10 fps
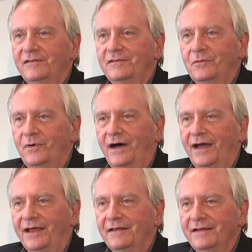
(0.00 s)
as to
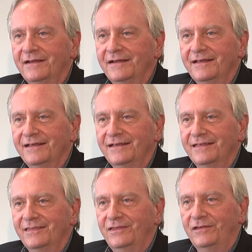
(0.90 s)
why
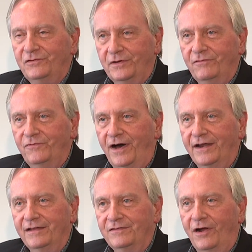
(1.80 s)
the district
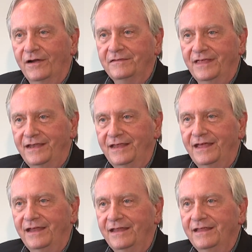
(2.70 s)
fought it as hard as they
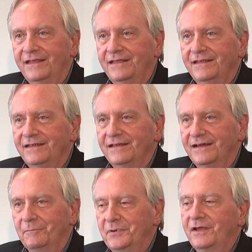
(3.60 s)
did,
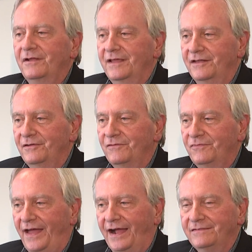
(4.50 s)
uh, particularly under the
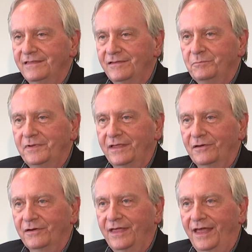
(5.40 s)
facts of this
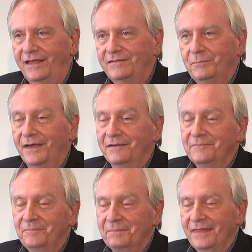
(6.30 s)
particular case, but
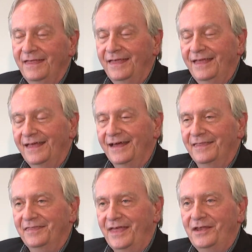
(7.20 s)

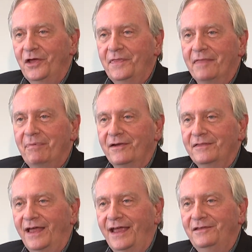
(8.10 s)
they know that better
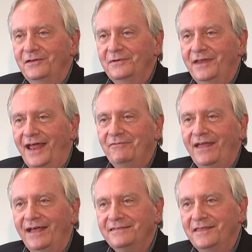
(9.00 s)
than I do, and you'd have to
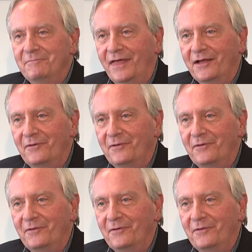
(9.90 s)
ask them that